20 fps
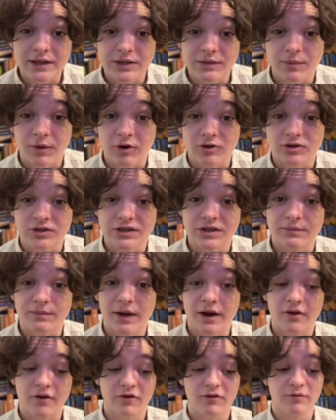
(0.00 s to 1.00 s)
to purchase a
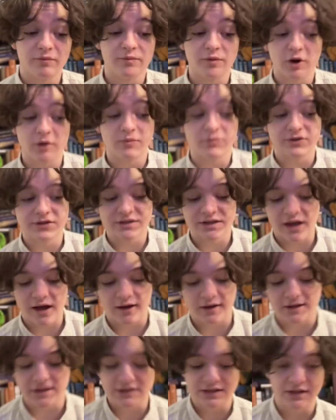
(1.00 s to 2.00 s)
pair of purple
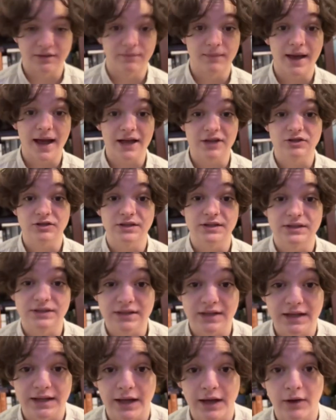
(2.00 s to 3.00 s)
socks to match his,
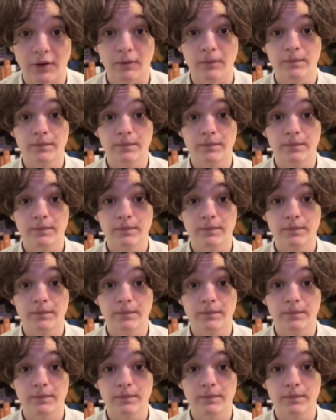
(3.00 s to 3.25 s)
you know,